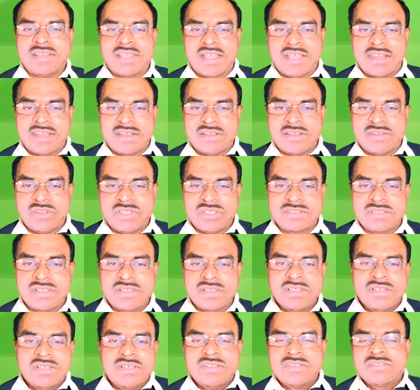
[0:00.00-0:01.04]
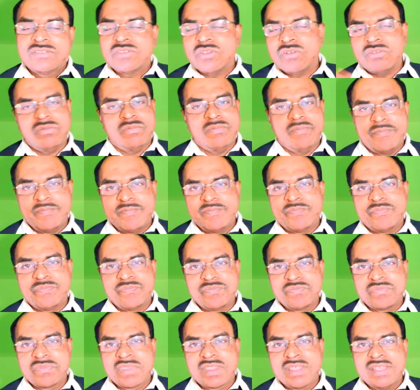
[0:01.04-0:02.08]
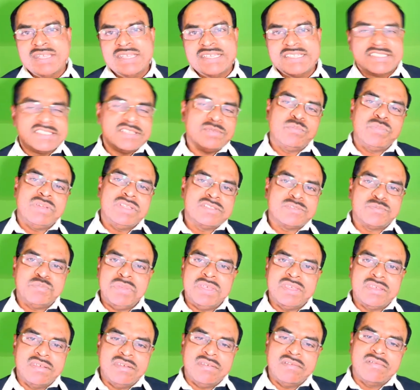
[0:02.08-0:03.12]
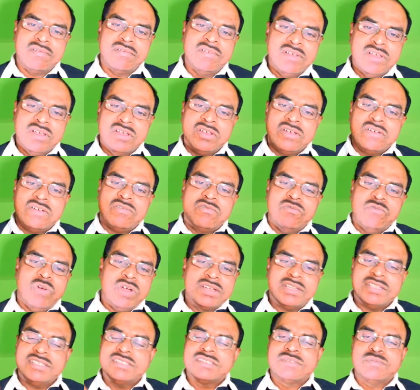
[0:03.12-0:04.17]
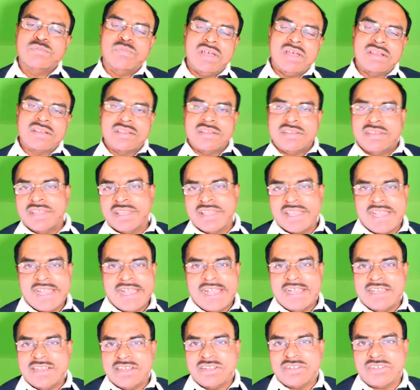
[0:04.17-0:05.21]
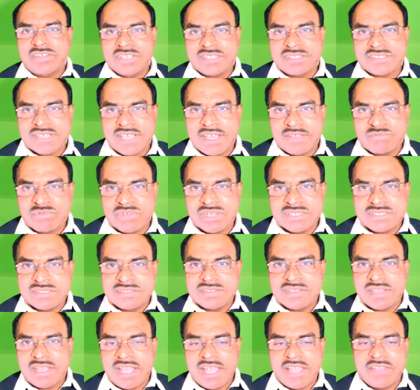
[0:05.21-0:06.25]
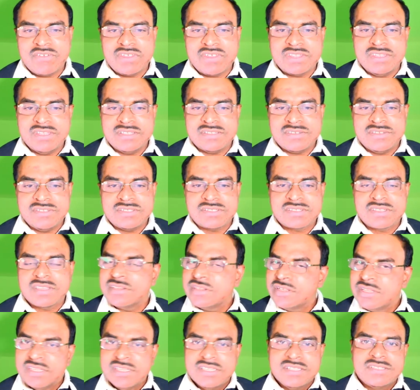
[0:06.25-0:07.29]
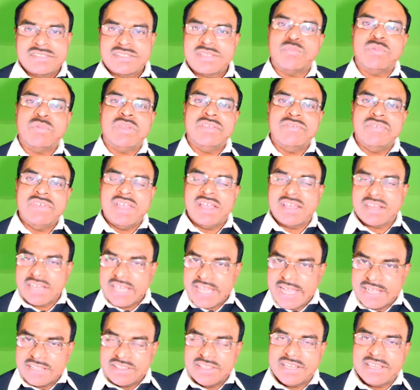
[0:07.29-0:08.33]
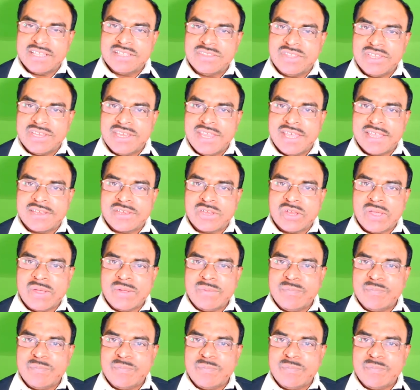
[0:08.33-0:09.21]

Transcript: analytics. So simply speaking, what is marketing analytics? After having this discussion, simply we are gathering the data,